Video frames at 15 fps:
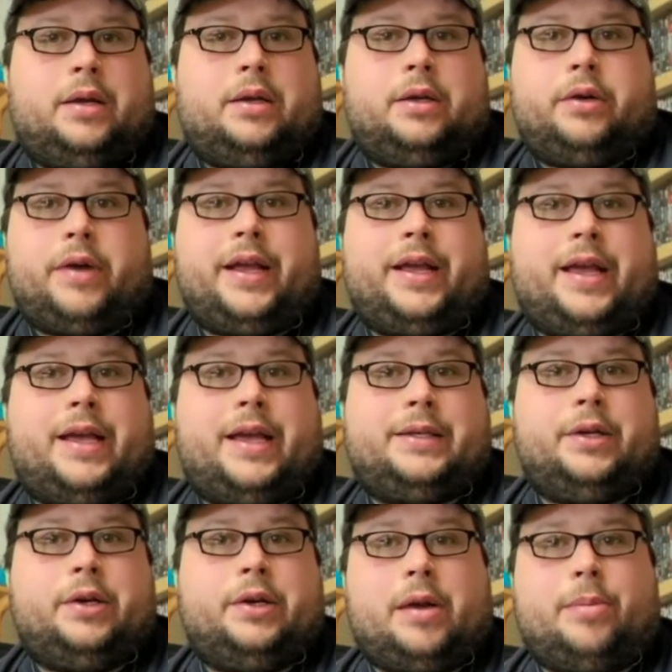Great cast
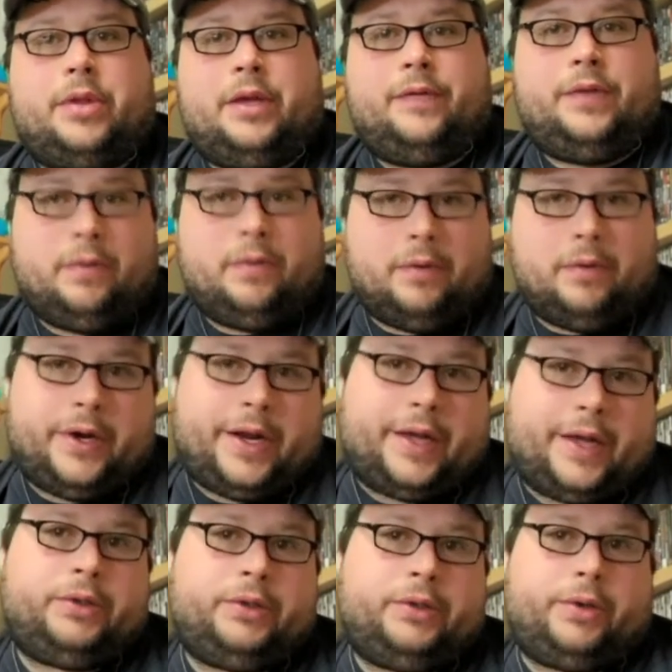and crew. I believe you were an
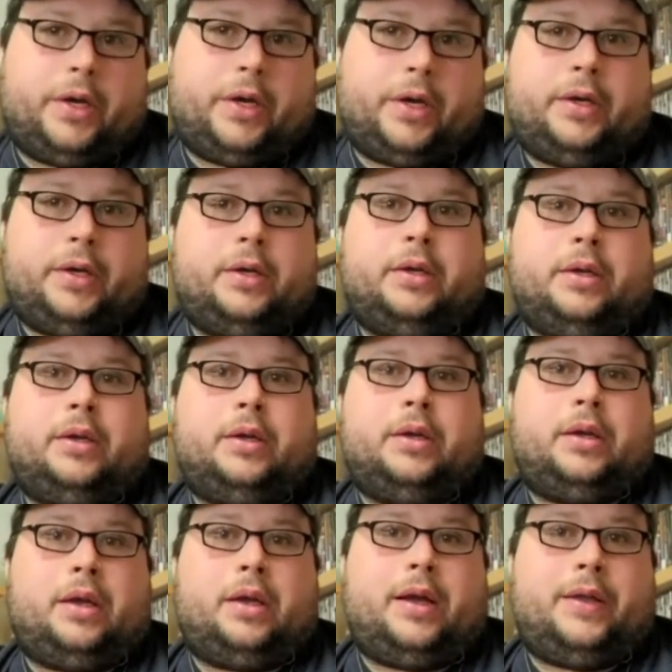extra
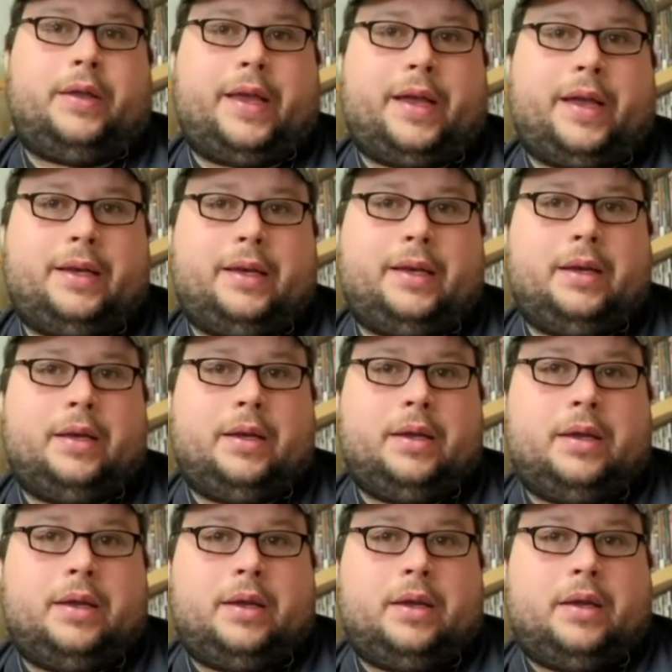on that
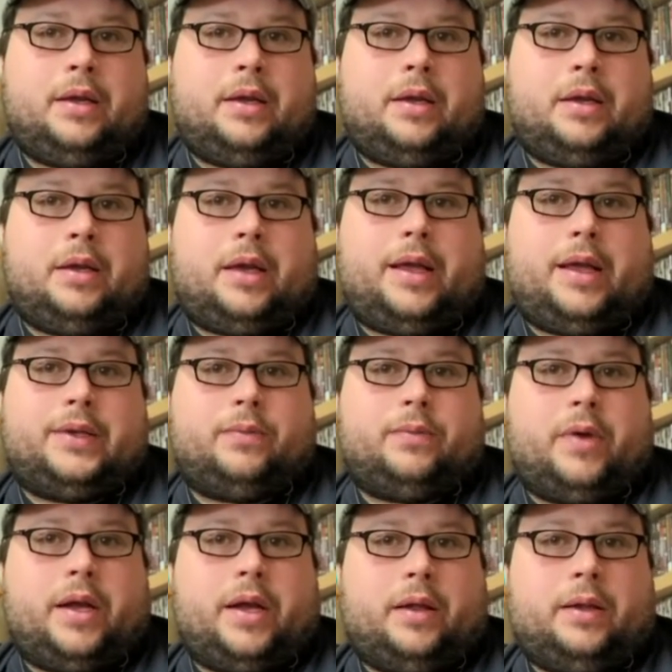as
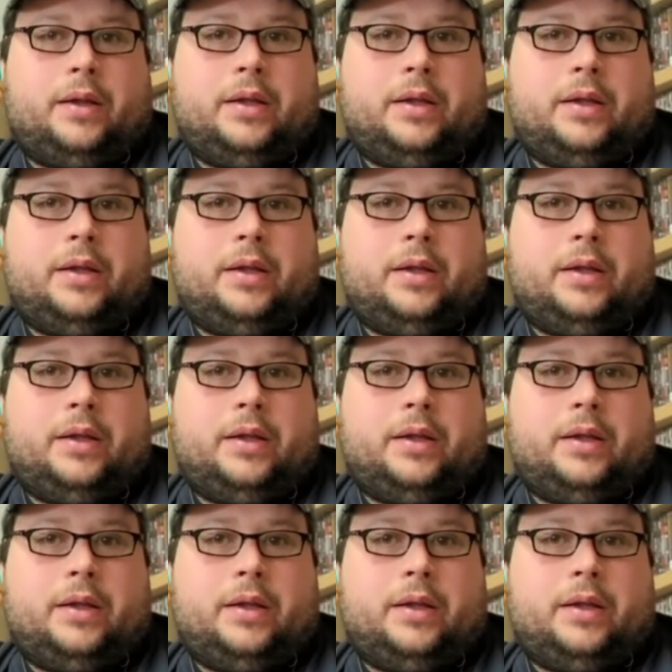well.